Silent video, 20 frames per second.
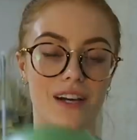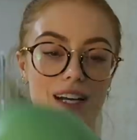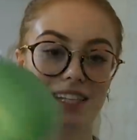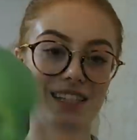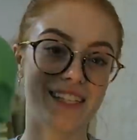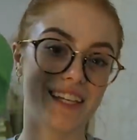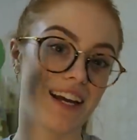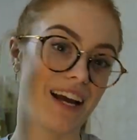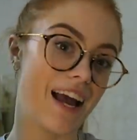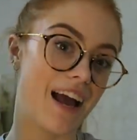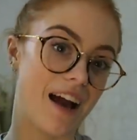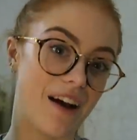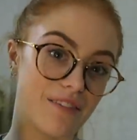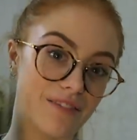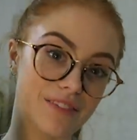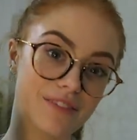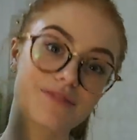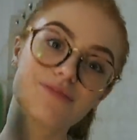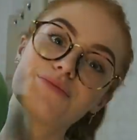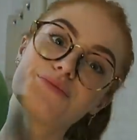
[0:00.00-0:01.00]
First thing I
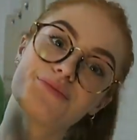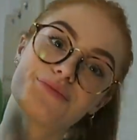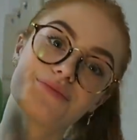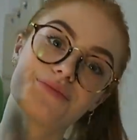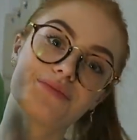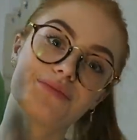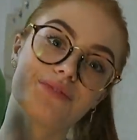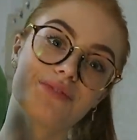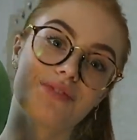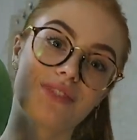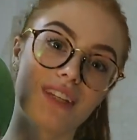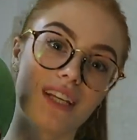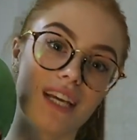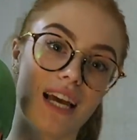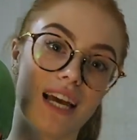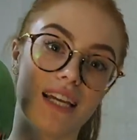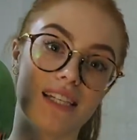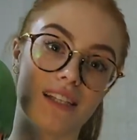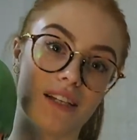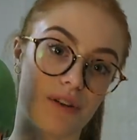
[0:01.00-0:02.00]
have
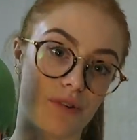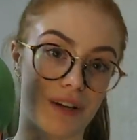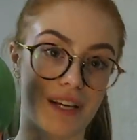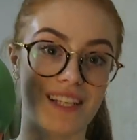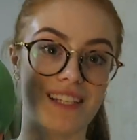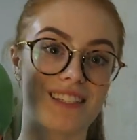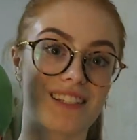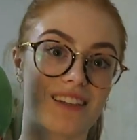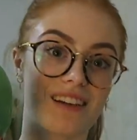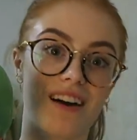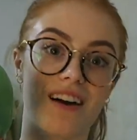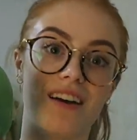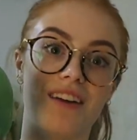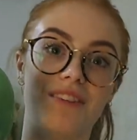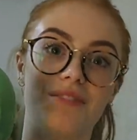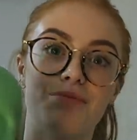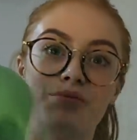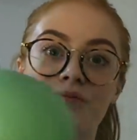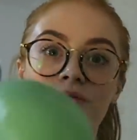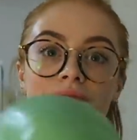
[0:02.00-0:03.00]
is a green
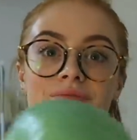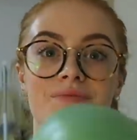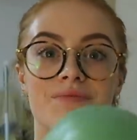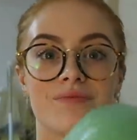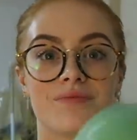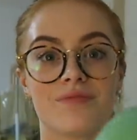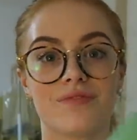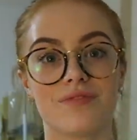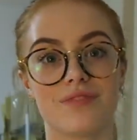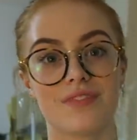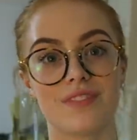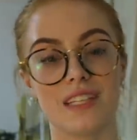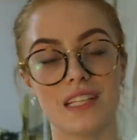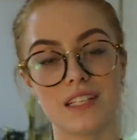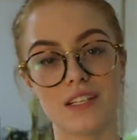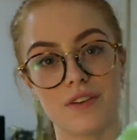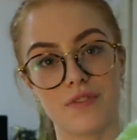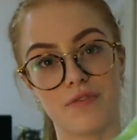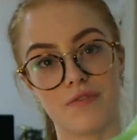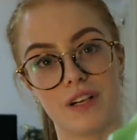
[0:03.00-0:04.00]
skull. It's
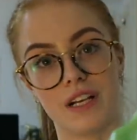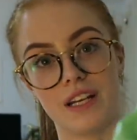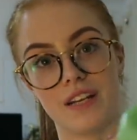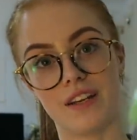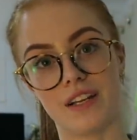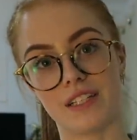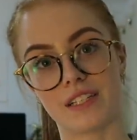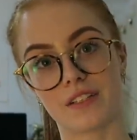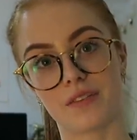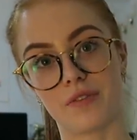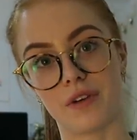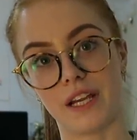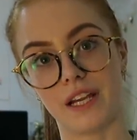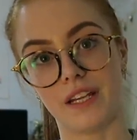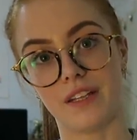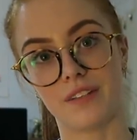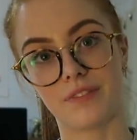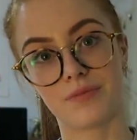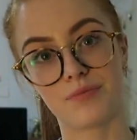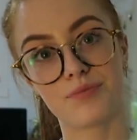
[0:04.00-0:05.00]
actually a really nice
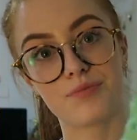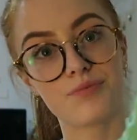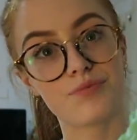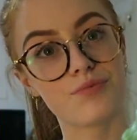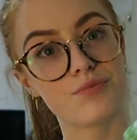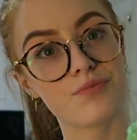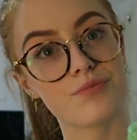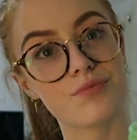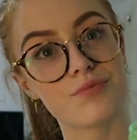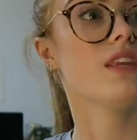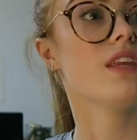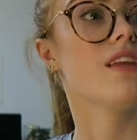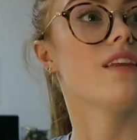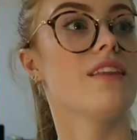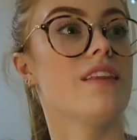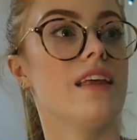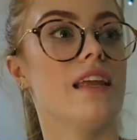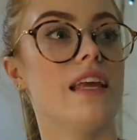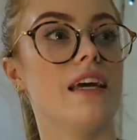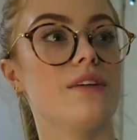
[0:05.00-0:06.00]
green.
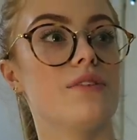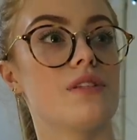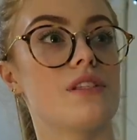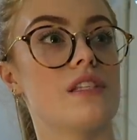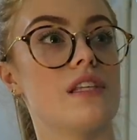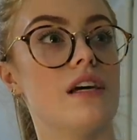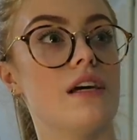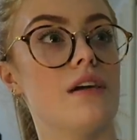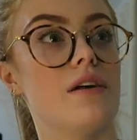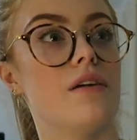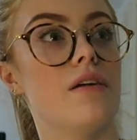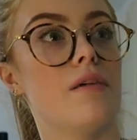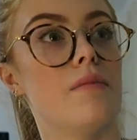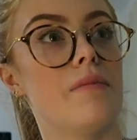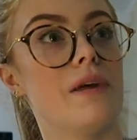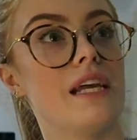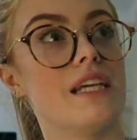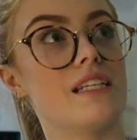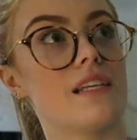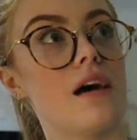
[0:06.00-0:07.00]
And I also
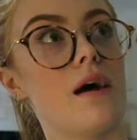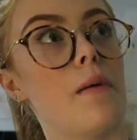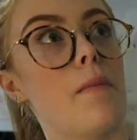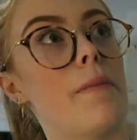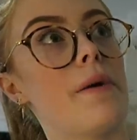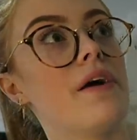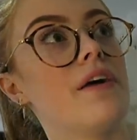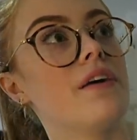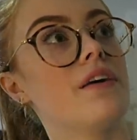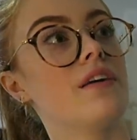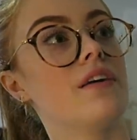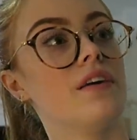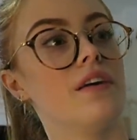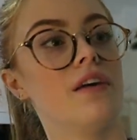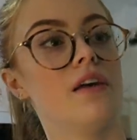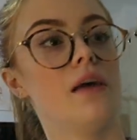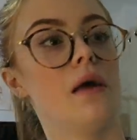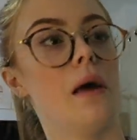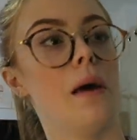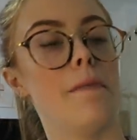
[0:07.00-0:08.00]
picked up
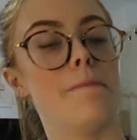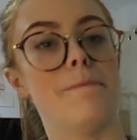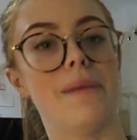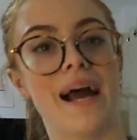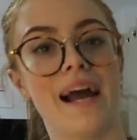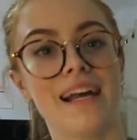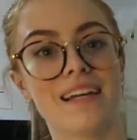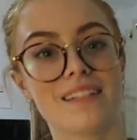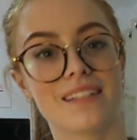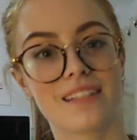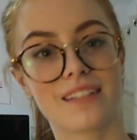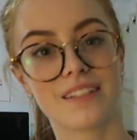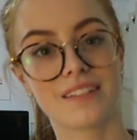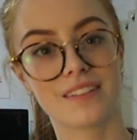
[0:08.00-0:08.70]
a bat.